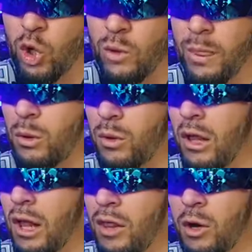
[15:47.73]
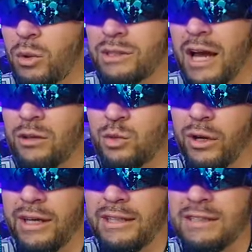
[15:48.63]
There were times we
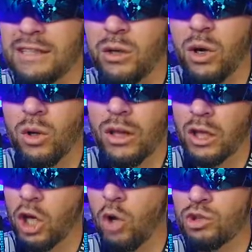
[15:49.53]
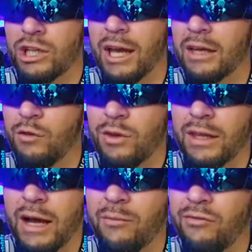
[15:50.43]
were getting zero. Go check if you
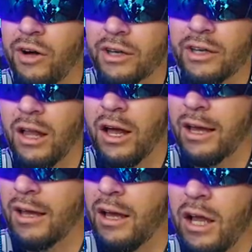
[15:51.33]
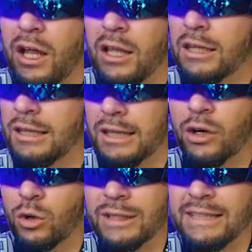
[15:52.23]
think I'm fucking lying.
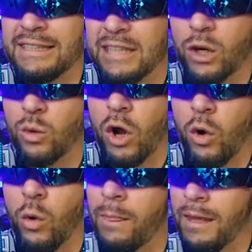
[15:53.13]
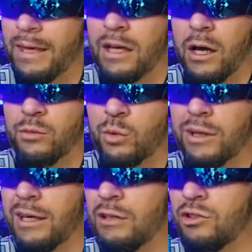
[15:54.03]
Literally zero. He comes, we're
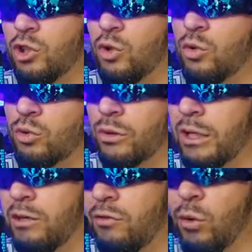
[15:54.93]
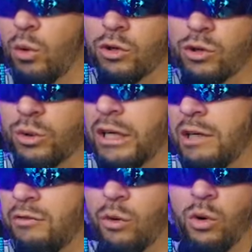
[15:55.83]
getting two, three, four,
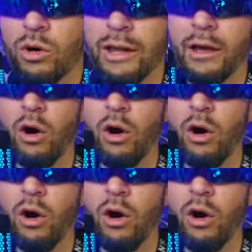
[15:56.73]
three, four, like